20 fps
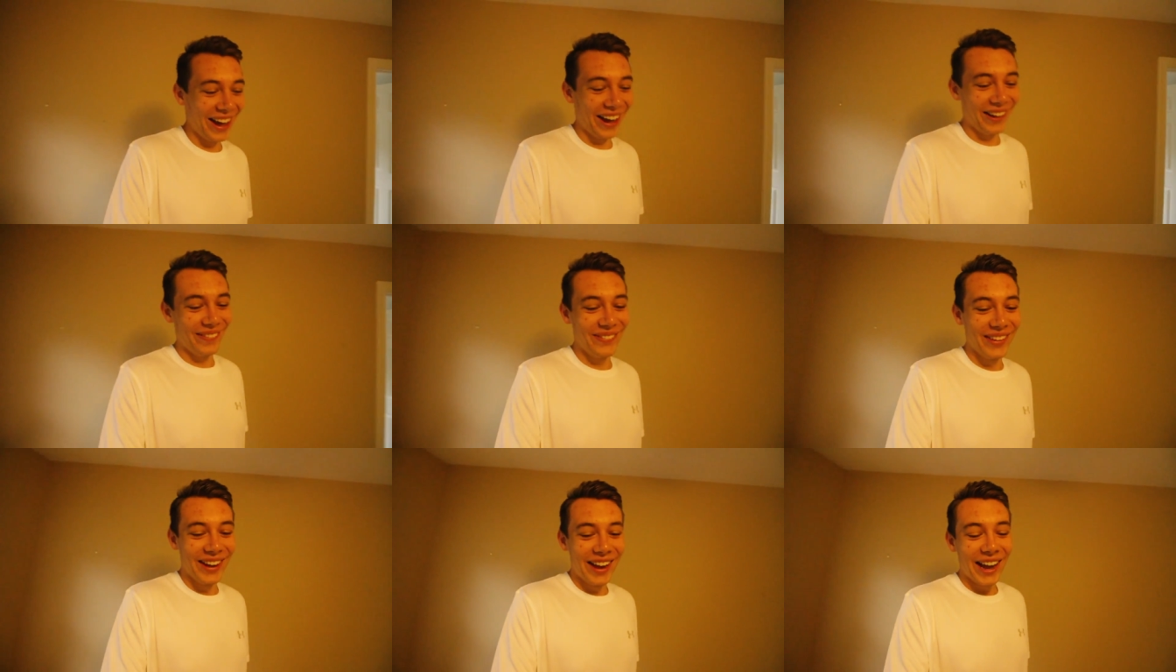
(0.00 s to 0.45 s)

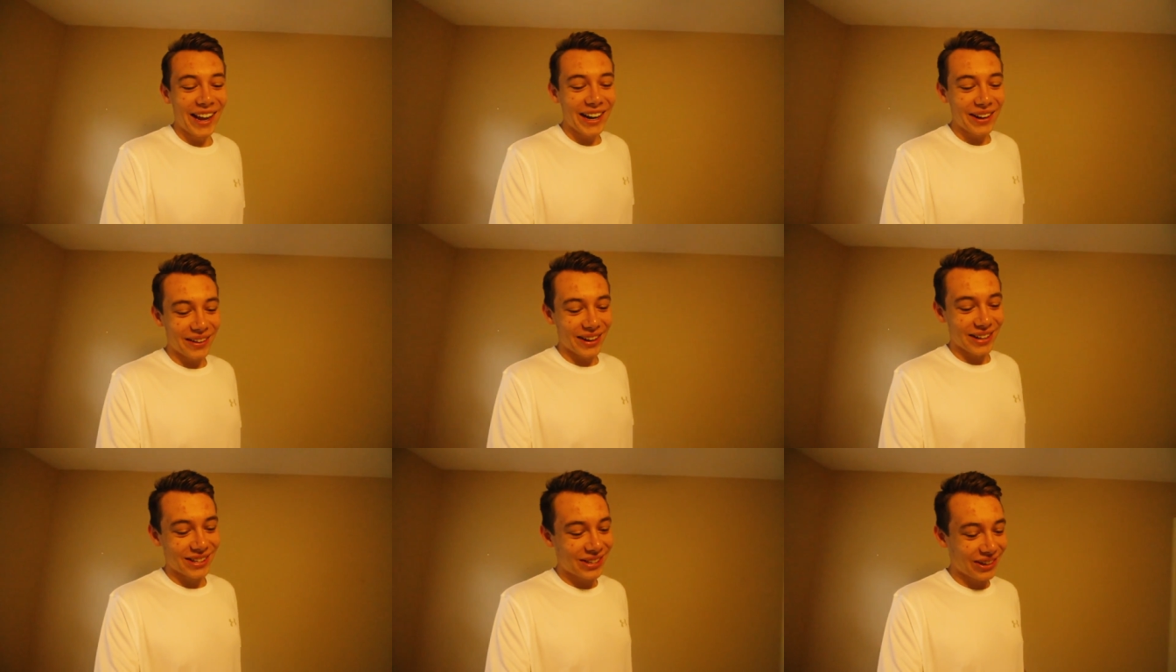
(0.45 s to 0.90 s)
um.
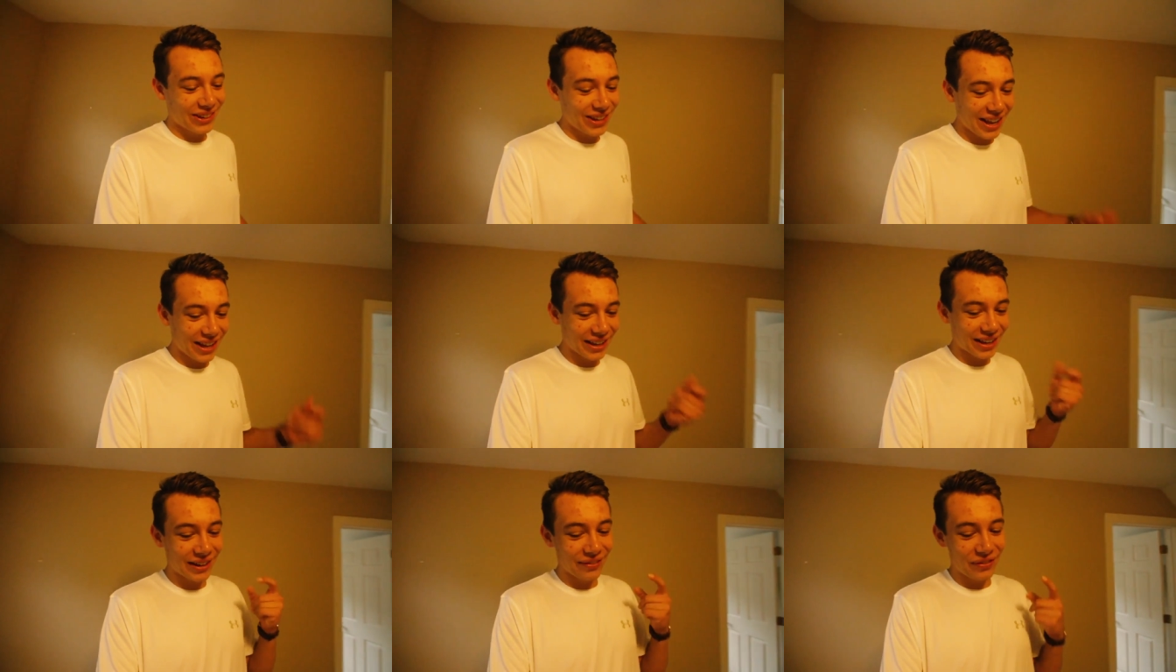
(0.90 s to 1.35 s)
Anyway, so
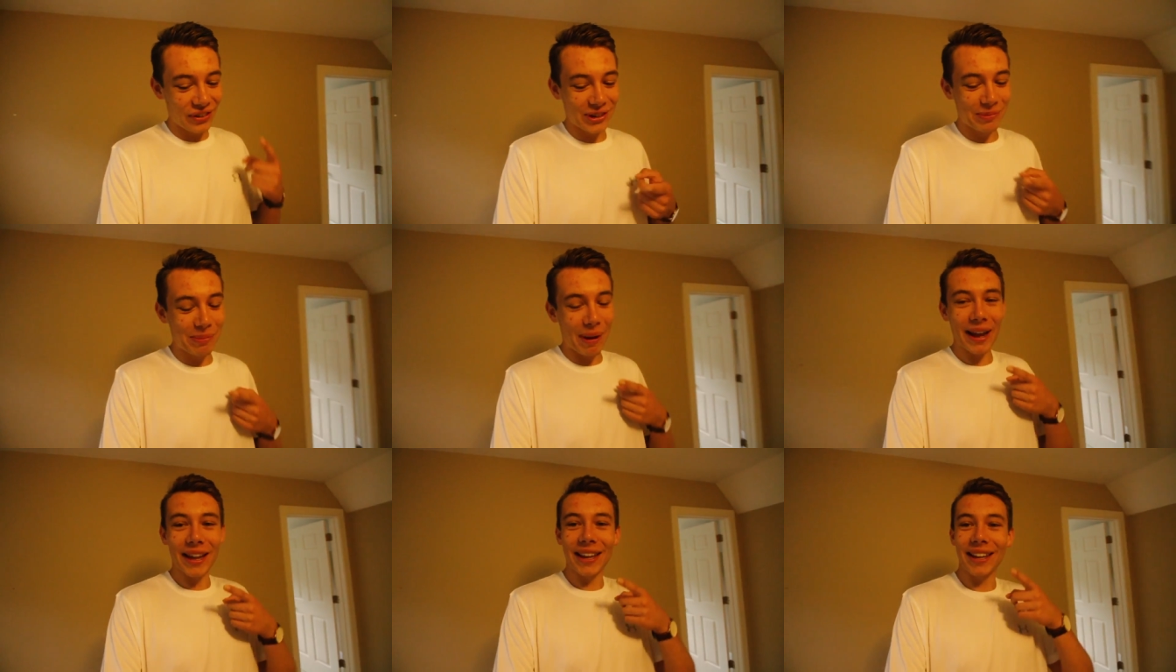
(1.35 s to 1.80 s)
yeah, I'm gonna
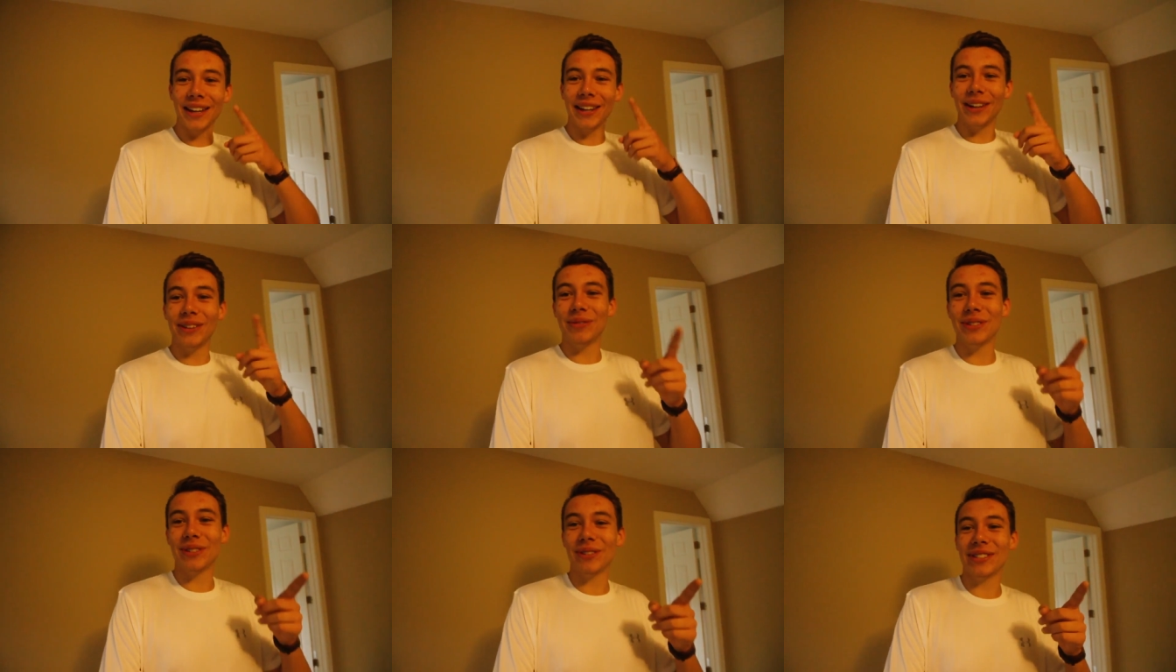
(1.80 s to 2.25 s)
finish packing,
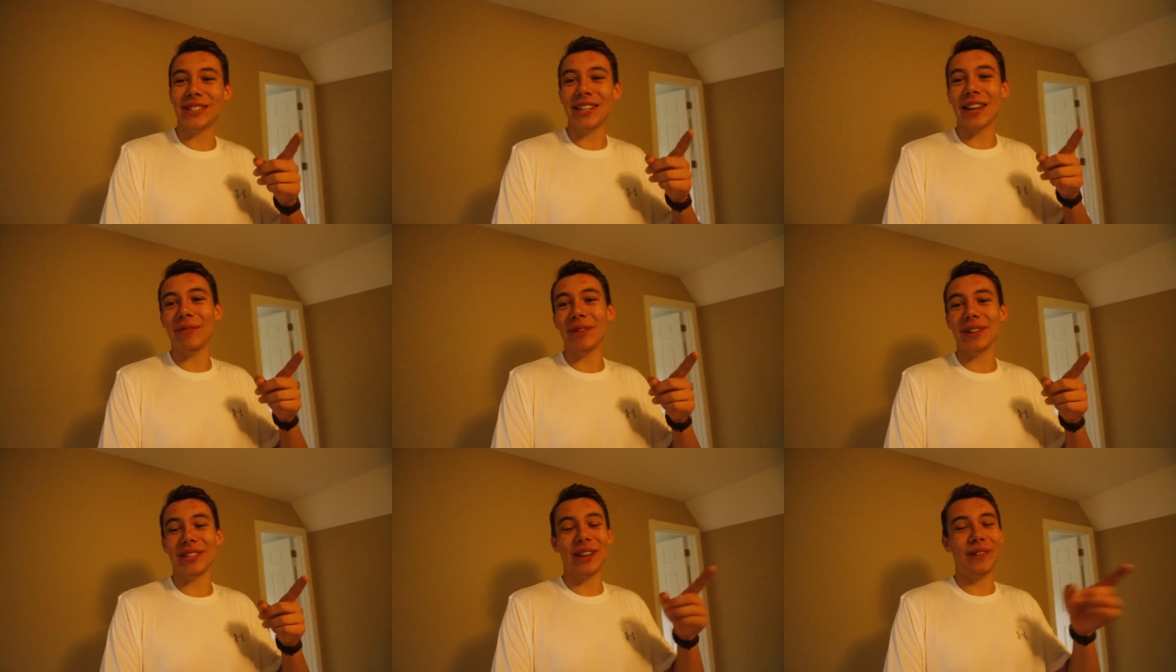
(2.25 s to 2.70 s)
gonna
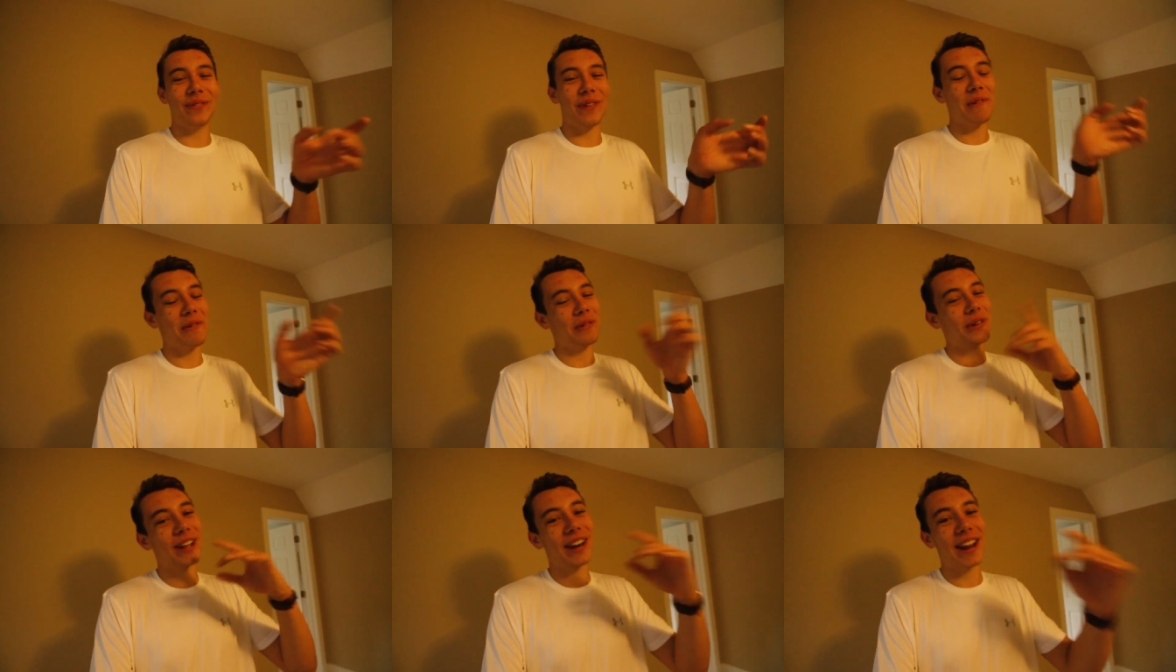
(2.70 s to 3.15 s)
set my stuff
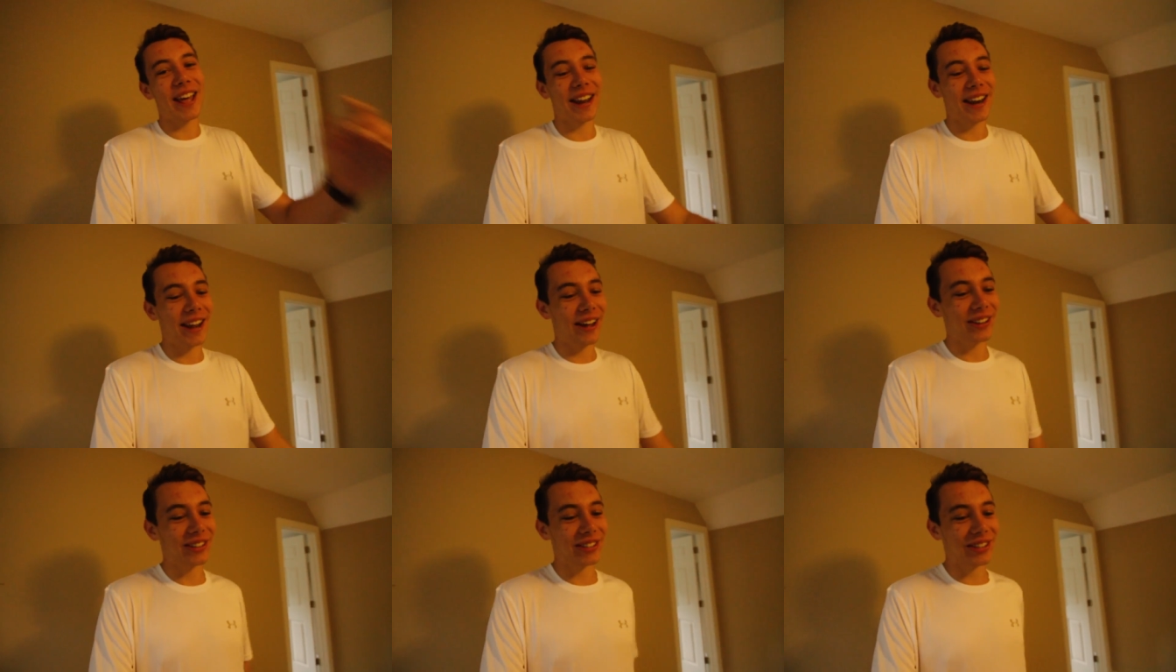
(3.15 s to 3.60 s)
up, and we're gonna
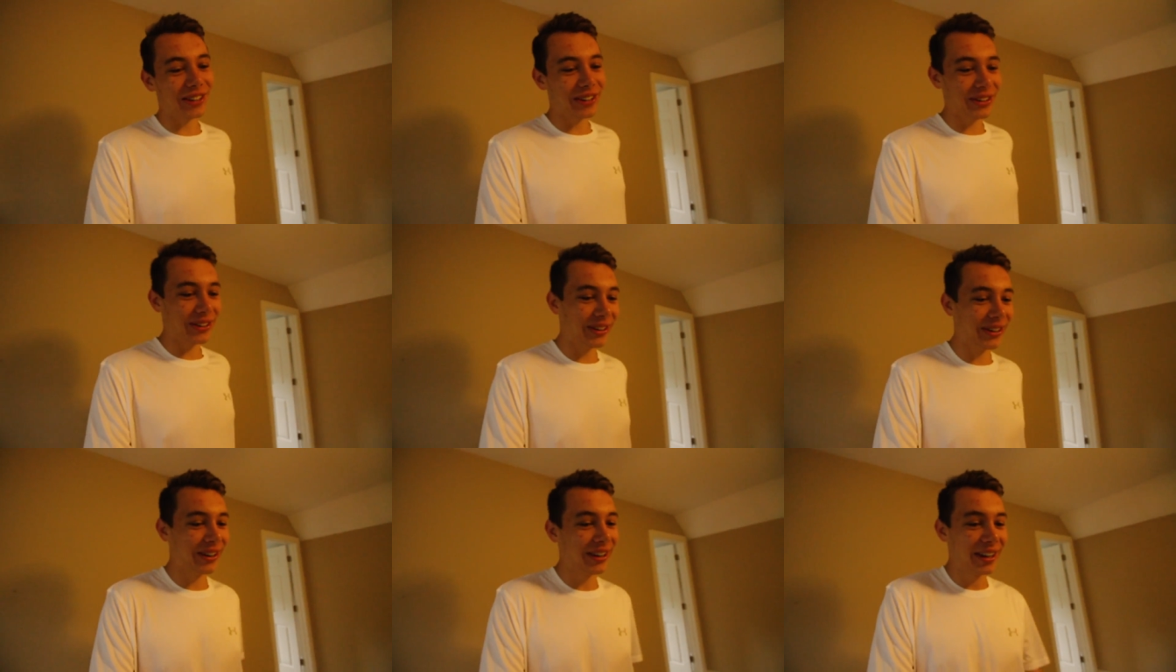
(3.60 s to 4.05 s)
head out.
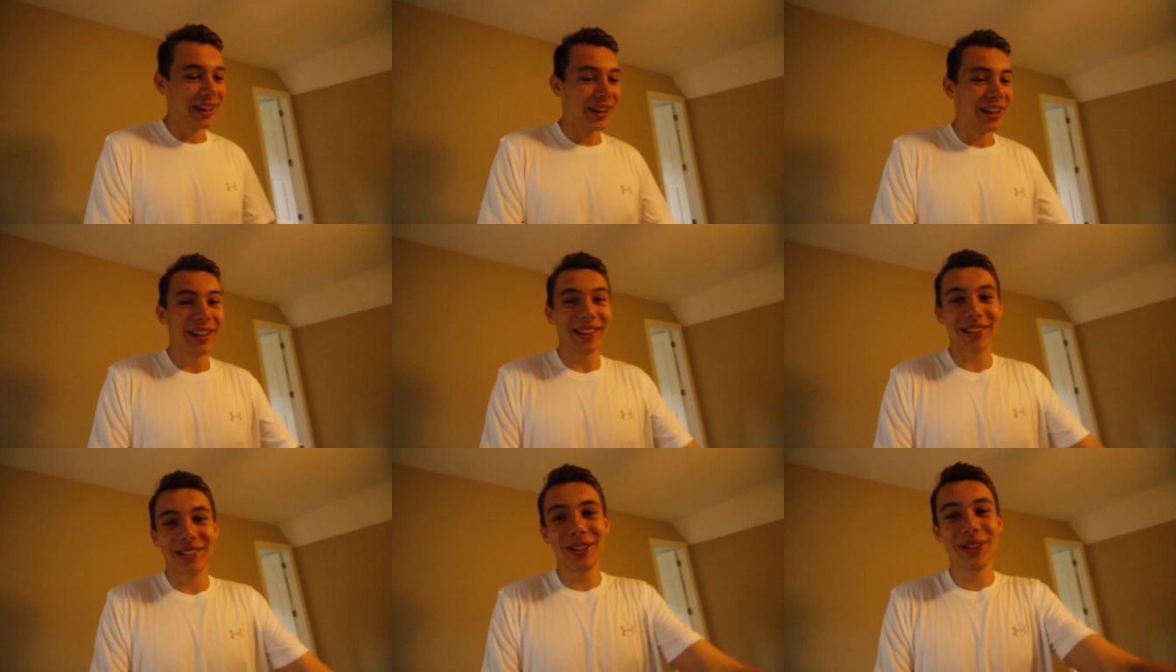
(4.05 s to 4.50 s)
So
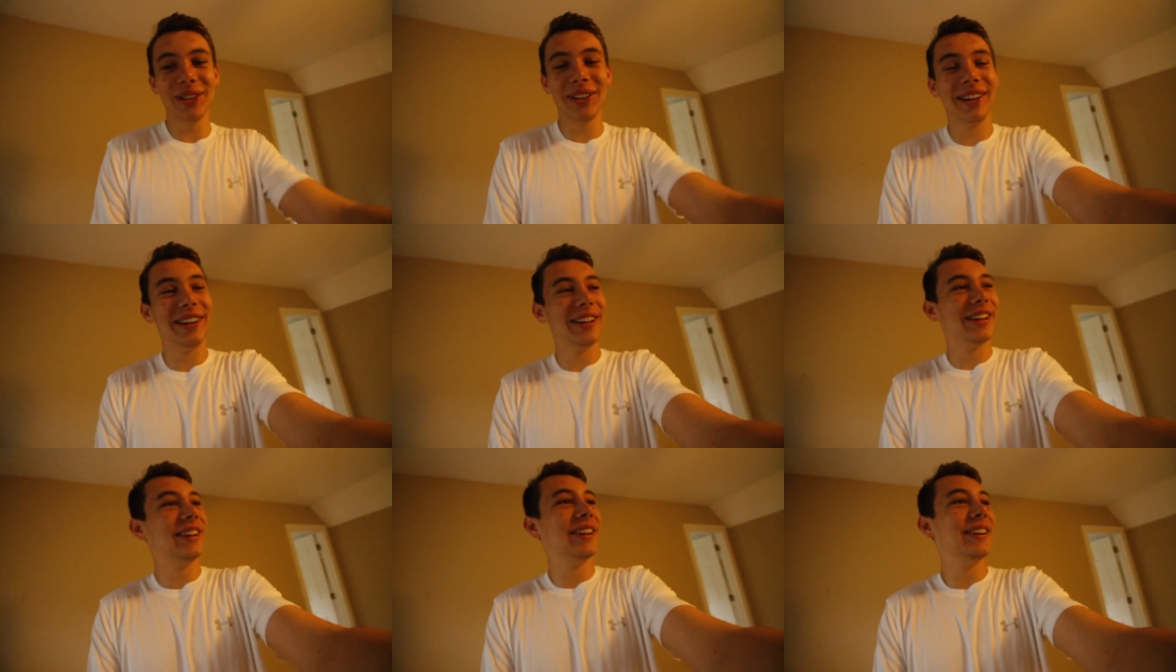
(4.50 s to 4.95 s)
let's do
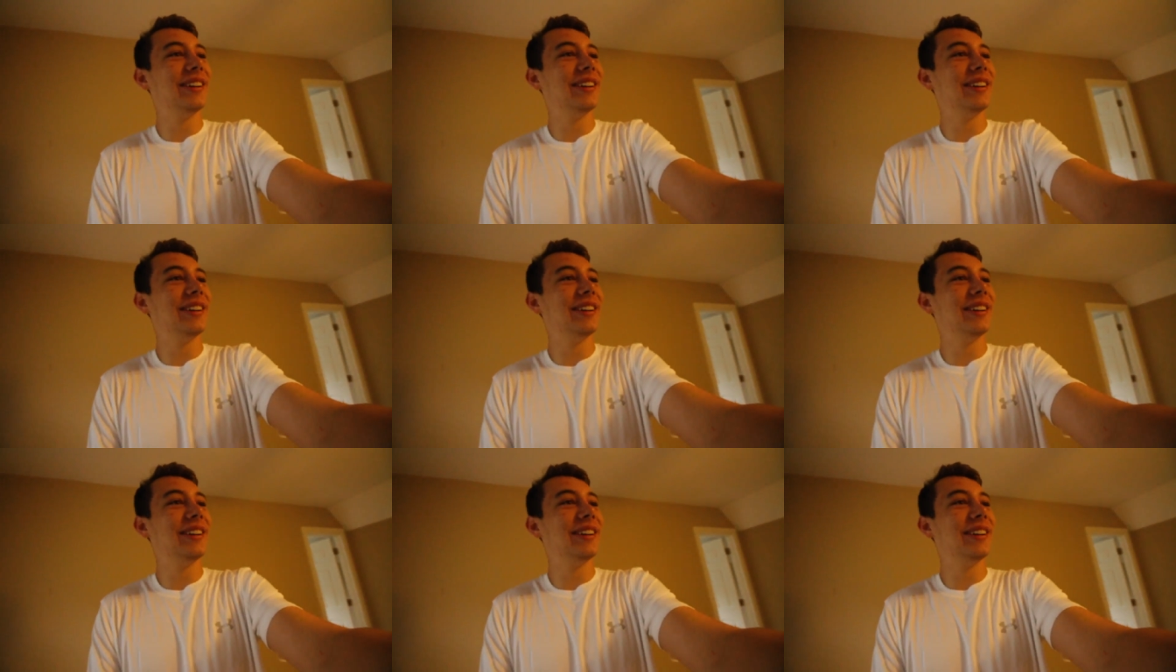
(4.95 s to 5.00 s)
it.